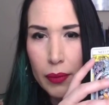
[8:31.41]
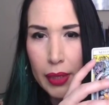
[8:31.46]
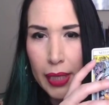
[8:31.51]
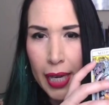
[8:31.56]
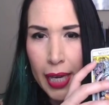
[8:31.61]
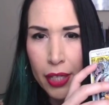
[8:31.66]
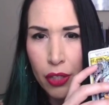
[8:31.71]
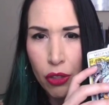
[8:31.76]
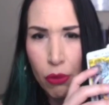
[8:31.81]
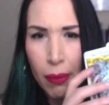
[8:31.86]

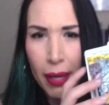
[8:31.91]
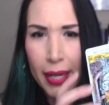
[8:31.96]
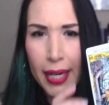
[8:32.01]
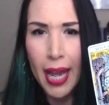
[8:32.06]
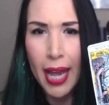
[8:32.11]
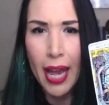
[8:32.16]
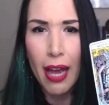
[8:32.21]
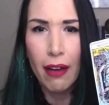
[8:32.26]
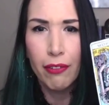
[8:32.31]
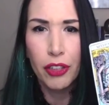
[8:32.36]
And you might
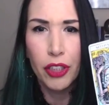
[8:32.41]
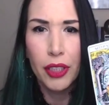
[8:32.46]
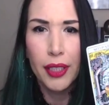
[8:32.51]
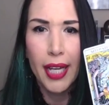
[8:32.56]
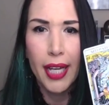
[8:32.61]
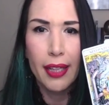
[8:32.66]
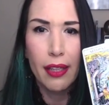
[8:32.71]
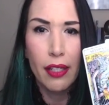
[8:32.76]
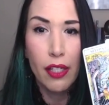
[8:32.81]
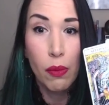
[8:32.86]
have to
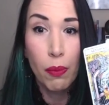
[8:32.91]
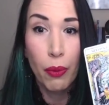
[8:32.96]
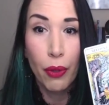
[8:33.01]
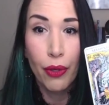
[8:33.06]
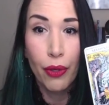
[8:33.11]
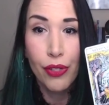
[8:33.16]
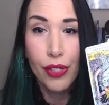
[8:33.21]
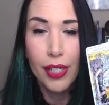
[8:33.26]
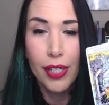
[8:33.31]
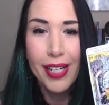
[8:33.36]
get this
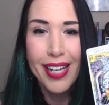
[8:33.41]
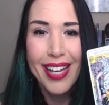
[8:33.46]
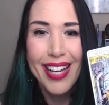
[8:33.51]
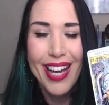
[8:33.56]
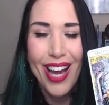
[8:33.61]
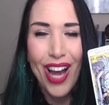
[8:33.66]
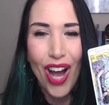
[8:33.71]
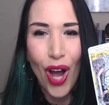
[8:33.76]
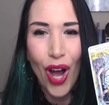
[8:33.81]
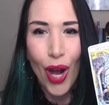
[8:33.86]
person
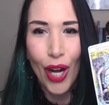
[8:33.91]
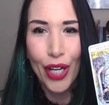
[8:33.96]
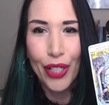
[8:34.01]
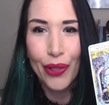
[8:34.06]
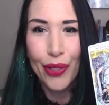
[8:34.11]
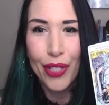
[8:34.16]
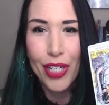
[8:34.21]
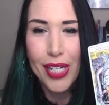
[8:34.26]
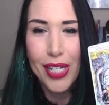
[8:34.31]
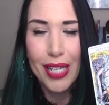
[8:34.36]
on
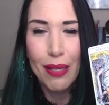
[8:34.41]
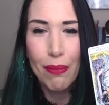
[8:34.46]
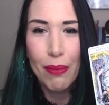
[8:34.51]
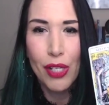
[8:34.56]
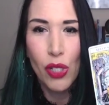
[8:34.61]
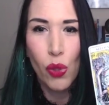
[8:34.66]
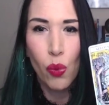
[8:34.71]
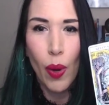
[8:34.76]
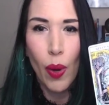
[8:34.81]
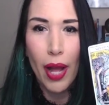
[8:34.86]
your team
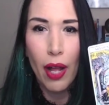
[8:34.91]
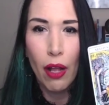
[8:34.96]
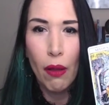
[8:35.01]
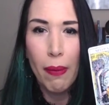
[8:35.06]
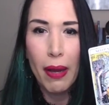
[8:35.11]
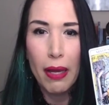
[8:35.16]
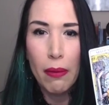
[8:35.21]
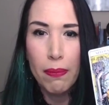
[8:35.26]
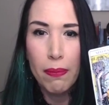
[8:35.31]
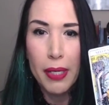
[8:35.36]
as well
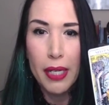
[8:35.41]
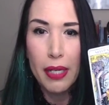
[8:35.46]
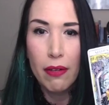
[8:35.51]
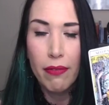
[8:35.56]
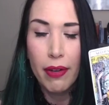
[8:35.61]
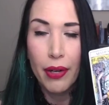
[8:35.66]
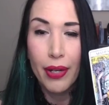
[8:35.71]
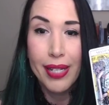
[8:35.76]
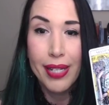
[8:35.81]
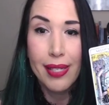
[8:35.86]
by being
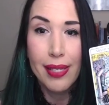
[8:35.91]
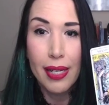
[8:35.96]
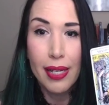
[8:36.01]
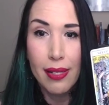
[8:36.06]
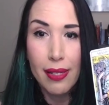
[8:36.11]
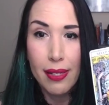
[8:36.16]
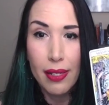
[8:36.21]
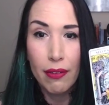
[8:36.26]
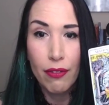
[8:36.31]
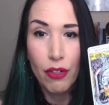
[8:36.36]
very
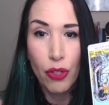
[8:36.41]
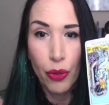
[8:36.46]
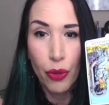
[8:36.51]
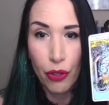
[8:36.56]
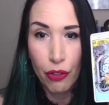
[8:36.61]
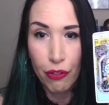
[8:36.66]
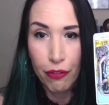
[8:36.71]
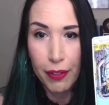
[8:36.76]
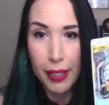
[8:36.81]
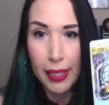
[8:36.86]
sensitive to their
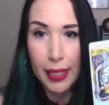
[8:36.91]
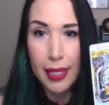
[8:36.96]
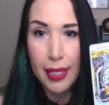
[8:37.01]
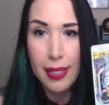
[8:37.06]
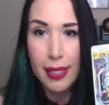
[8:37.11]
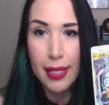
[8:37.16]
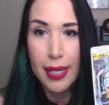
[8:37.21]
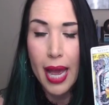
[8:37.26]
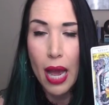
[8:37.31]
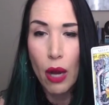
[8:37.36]
feelings
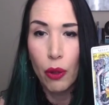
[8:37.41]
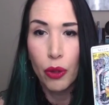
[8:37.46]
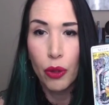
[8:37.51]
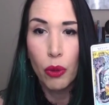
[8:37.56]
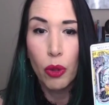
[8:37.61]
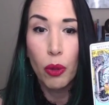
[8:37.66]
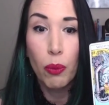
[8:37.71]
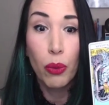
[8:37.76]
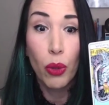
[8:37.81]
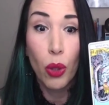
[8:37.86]
and how you
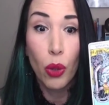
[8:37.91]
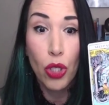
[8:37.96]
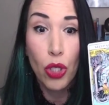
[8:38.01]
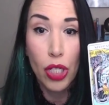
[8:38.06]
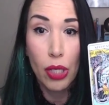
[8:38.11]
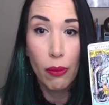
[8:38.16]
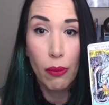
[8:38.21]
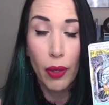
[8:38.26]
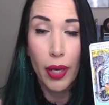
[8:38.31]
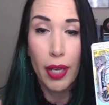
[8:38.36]
approach
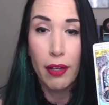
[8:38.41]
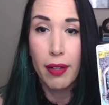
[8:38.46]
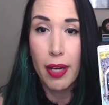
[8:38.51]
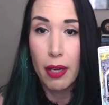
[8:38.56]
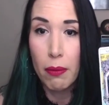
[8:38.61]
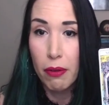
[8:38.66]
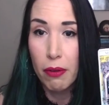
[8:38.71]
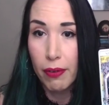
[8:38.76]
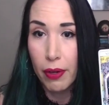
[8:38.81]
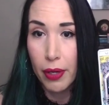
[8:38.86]
them, okay? You got to
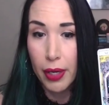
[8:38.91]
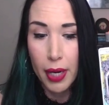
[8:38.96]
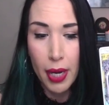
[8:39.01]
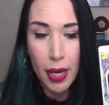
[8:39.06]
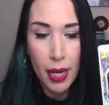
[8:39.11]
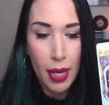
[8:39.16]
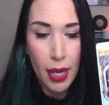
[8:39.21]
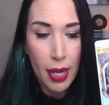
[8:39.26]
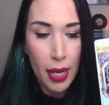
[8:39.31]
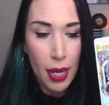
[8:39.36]
be very, you
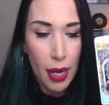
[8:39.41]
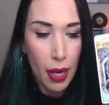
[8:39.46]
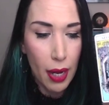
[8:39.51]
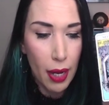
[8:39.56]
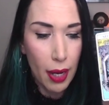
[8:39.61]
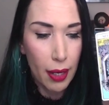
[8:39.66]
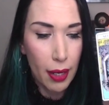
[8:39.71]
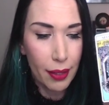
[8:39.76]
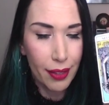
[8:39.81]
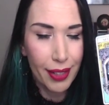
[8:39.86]

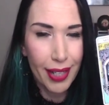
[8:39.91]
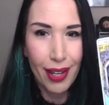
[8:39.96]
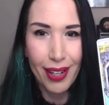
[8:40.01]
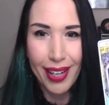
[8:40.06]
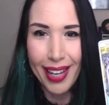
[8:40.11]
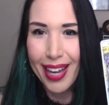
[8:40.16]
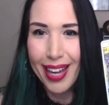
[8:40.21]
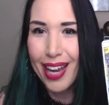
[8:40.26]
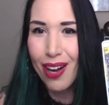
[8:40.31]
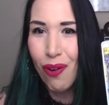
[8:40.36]
got to
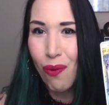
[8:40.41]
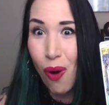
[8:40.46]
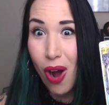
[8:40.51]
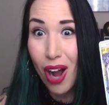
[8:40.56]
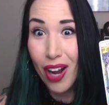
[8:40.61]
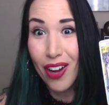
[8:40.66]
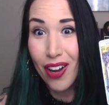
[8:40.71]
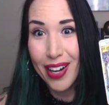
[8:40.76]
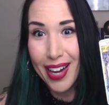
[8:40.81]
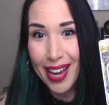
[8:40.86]
like kind of
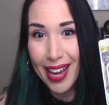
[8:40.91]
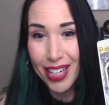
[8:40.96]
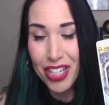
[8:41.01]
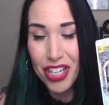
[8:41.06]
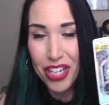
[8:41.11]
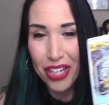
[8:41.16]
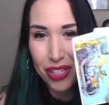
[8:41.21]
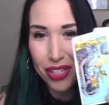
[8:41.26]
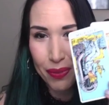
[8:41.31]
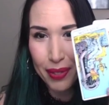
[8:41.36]
walk on
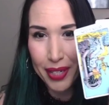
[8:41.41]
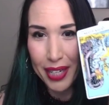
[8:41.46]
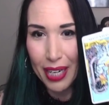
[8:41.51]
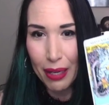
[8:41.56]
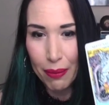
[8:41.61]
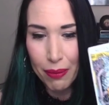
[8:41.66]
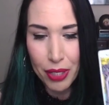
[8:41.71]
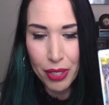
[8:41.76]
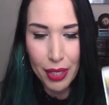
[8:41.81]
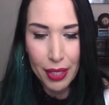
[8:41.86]
eggshells when it
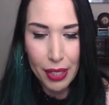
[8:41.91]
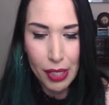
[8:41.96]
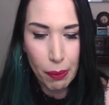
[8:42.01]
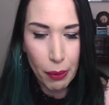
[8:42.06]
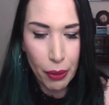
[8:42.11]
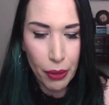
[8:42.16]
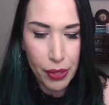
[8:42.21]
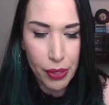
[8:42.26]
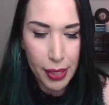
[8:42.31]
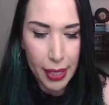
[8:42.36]
comes to this
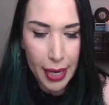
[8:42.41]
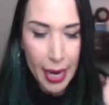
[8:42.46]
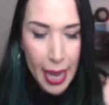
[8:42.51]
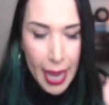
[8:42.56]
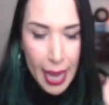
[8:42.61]
person.